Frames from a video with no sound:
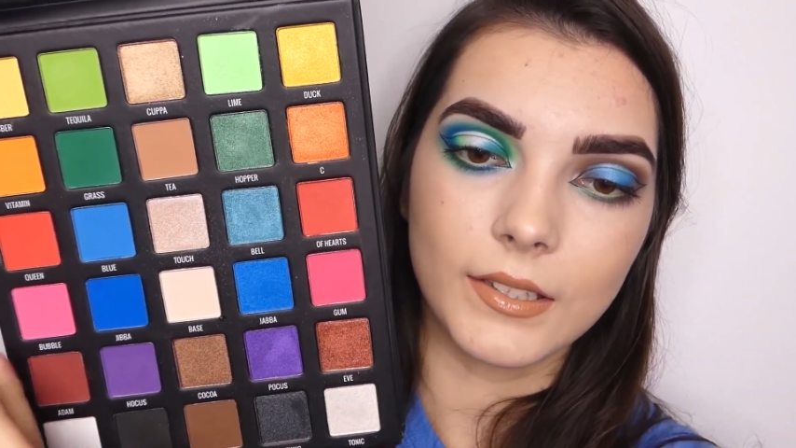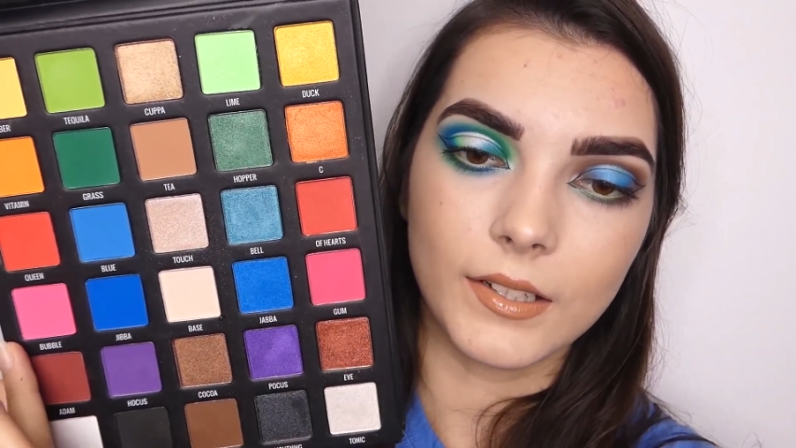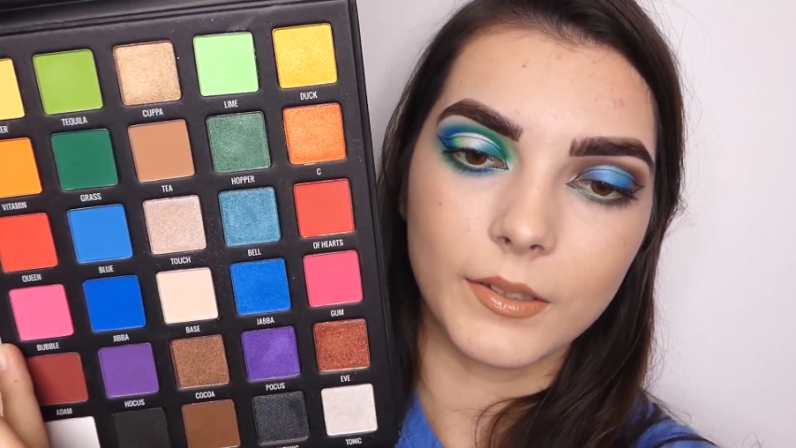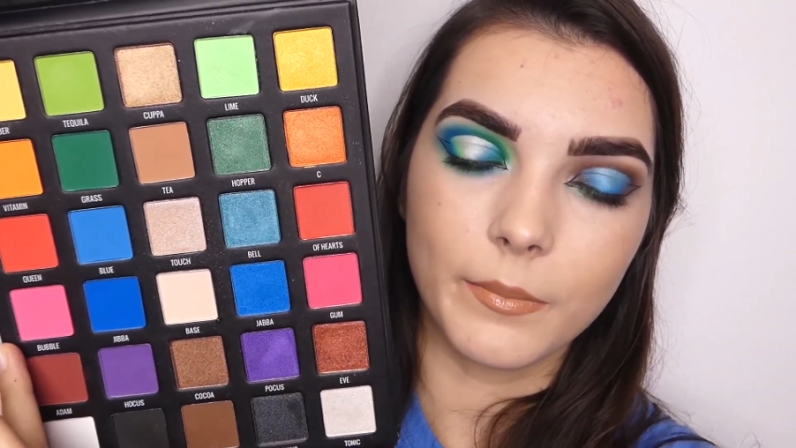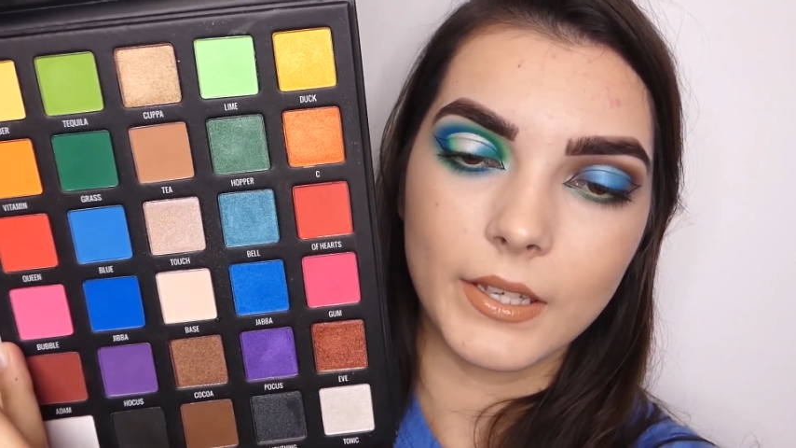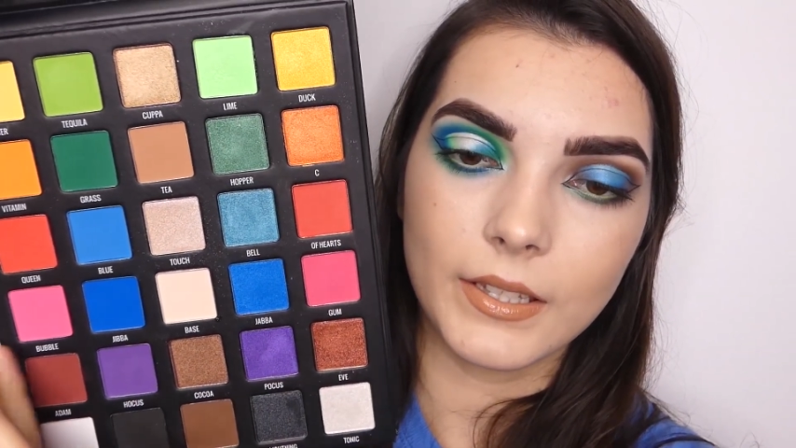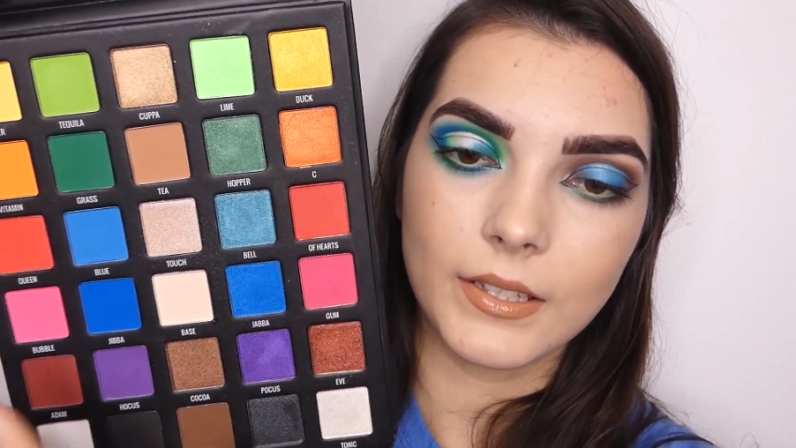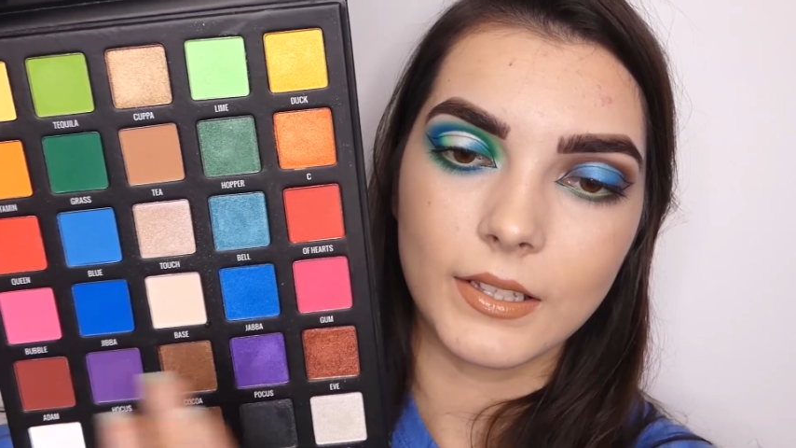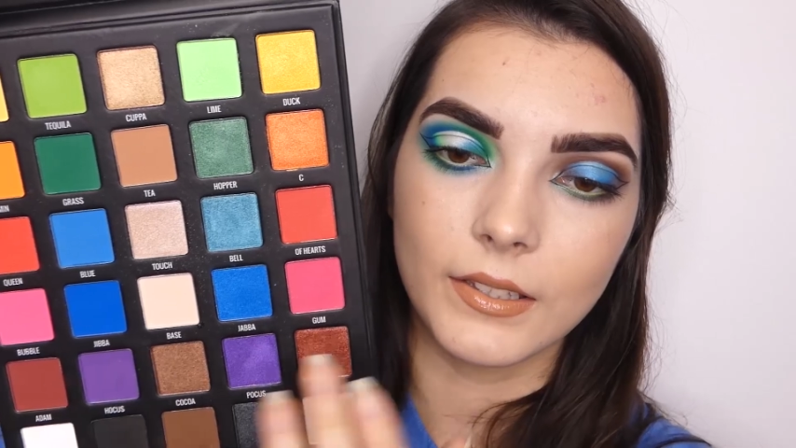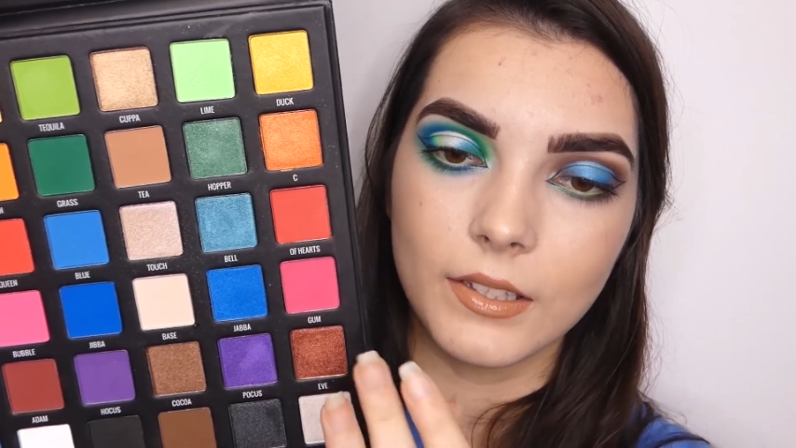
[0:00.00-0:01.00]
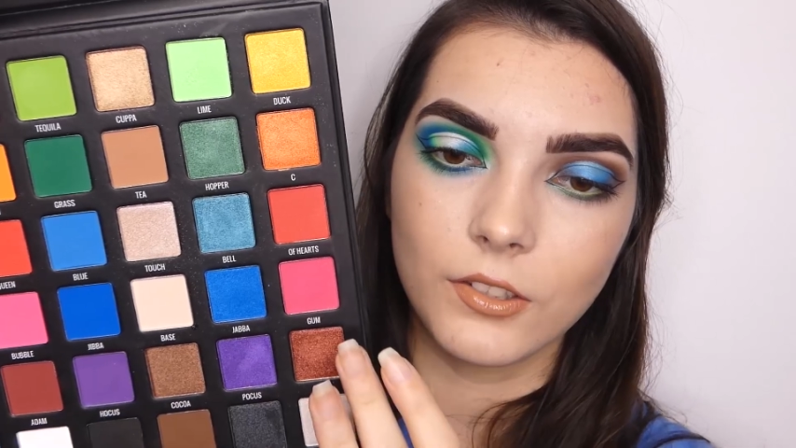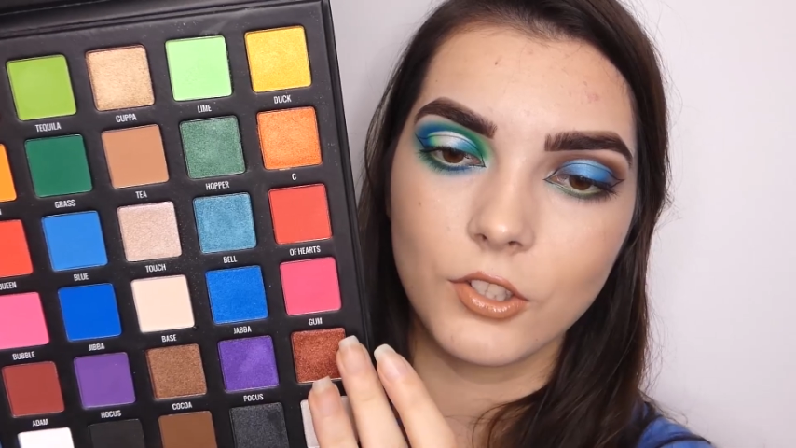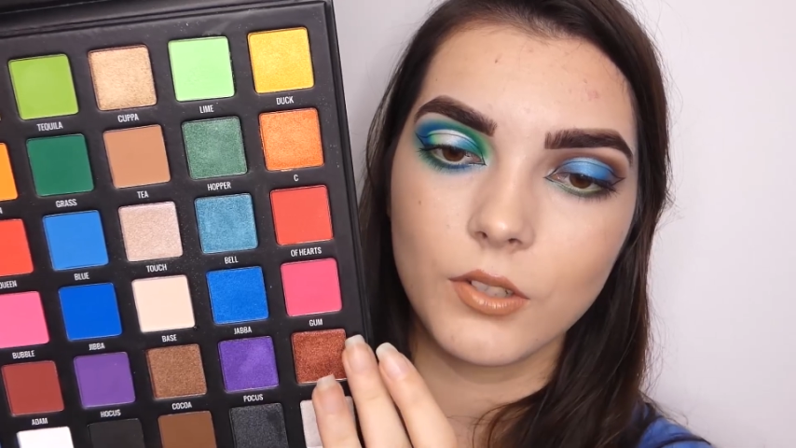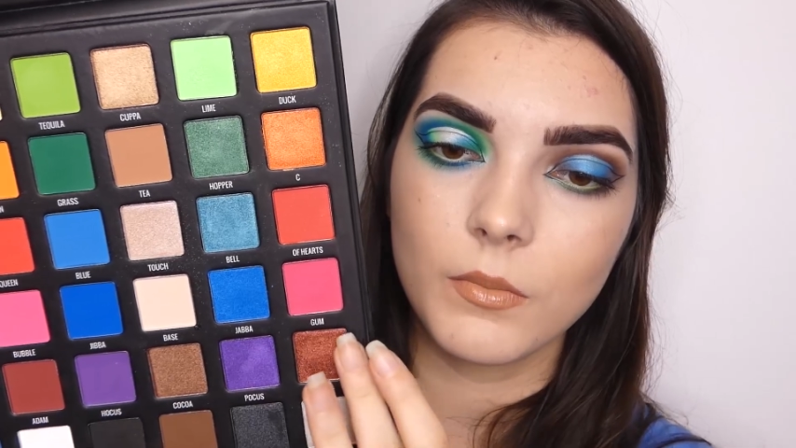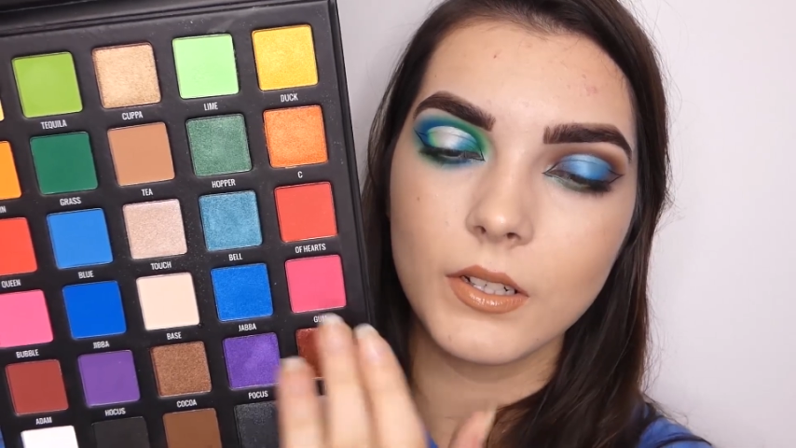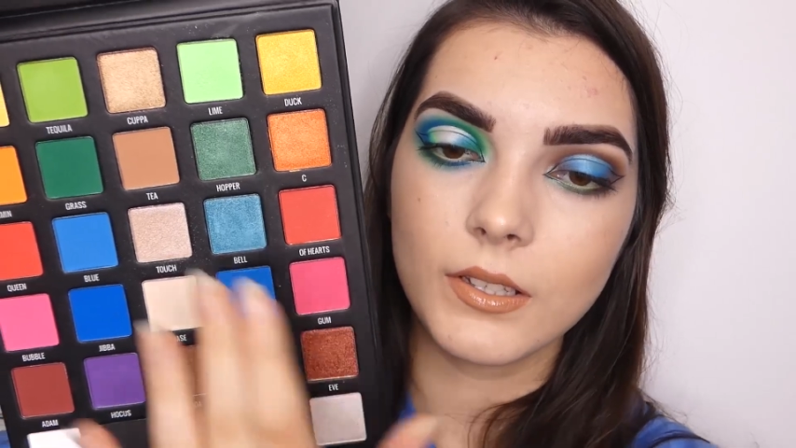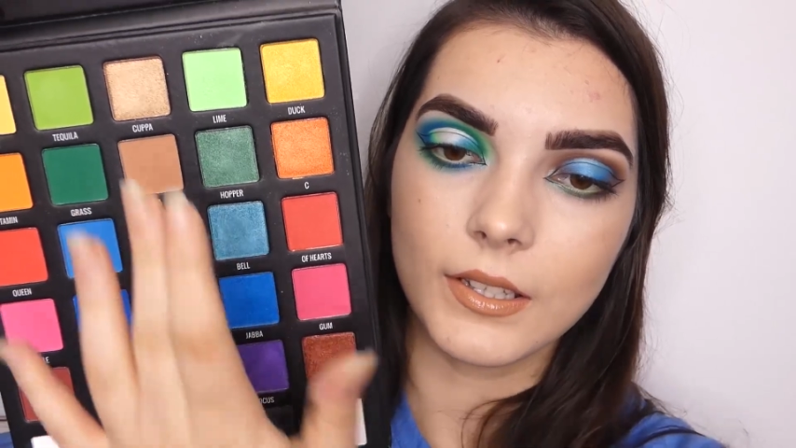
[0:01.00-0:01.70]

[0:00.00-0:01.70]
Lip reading: these are the mattes and then shimmers,